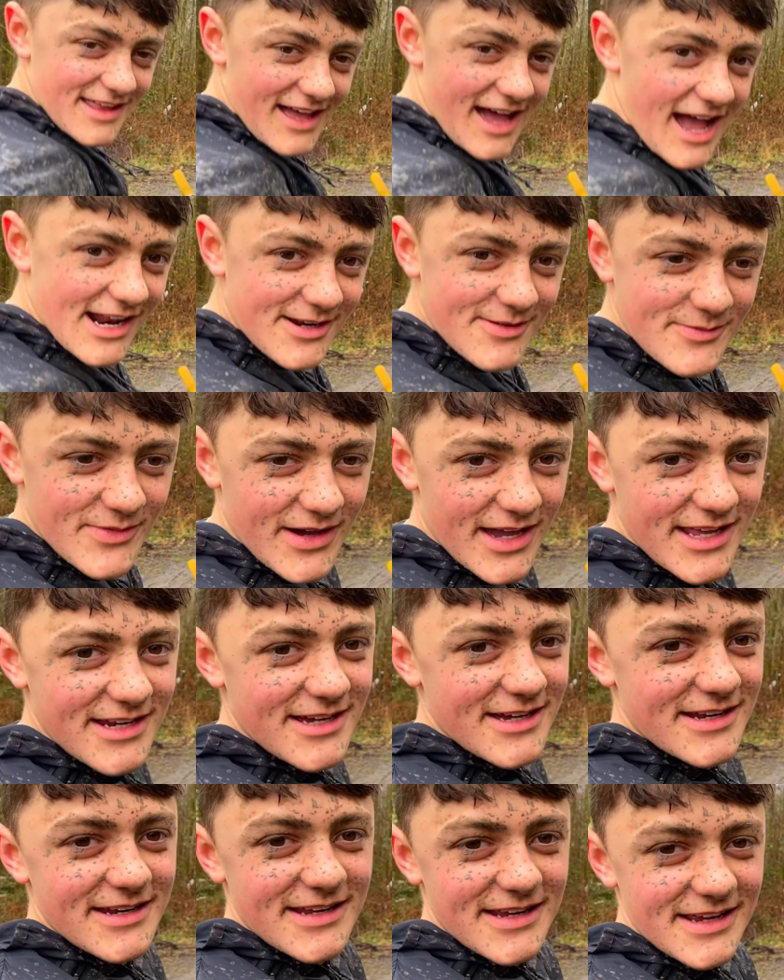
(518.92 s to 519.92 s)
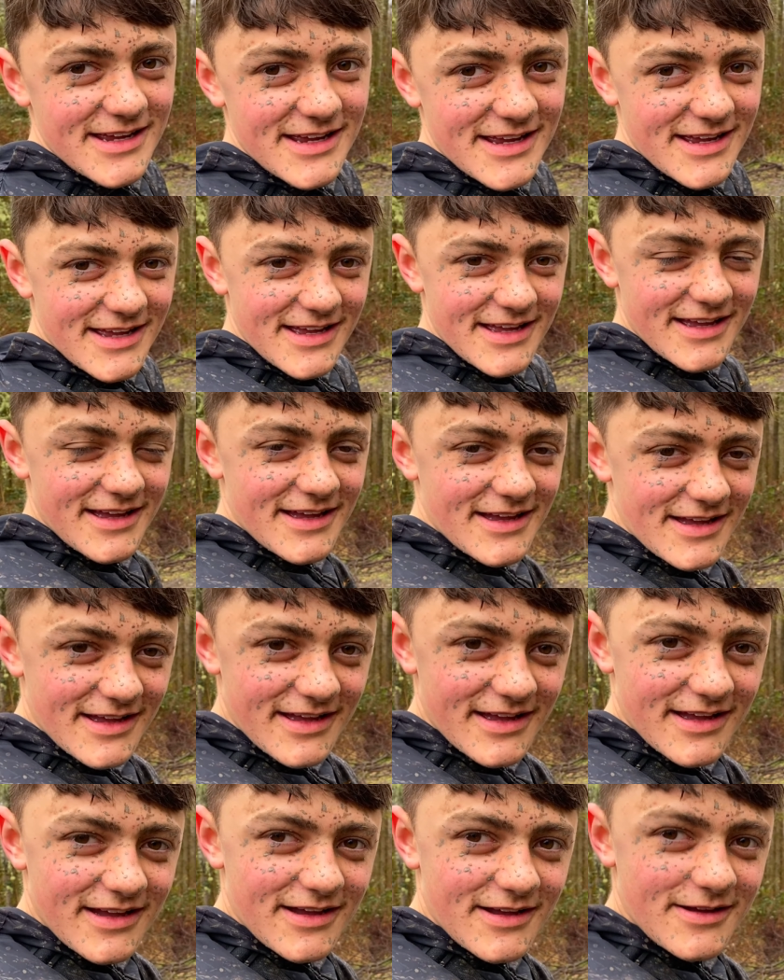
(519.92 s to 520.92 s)
Adam Bainan. And
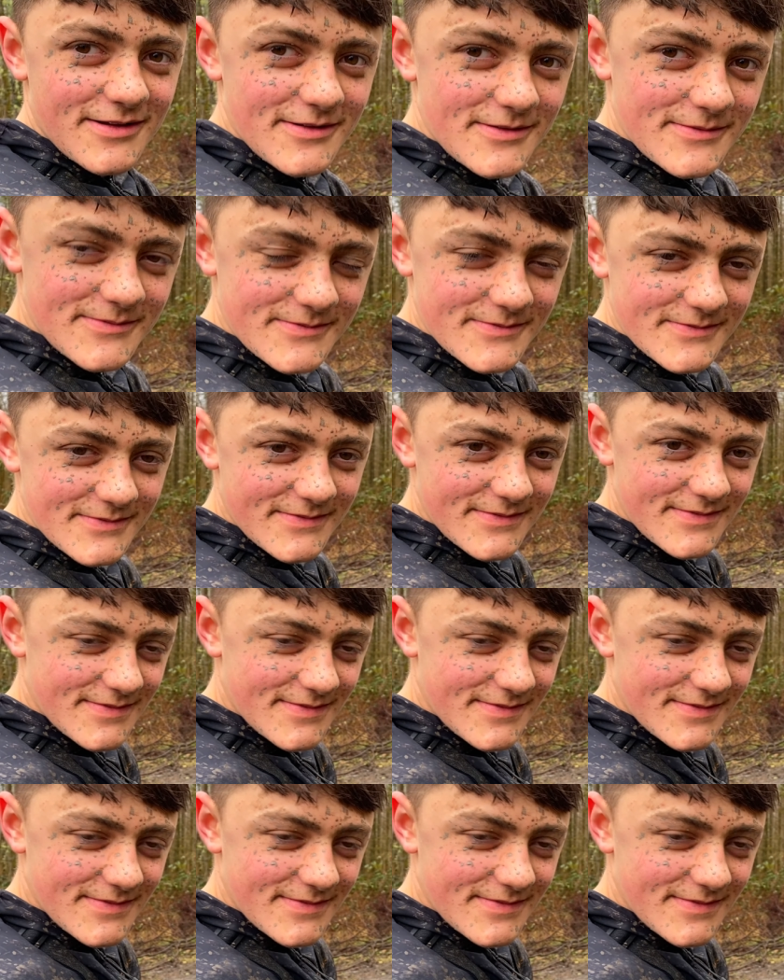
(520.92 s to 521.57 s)
what tyres are you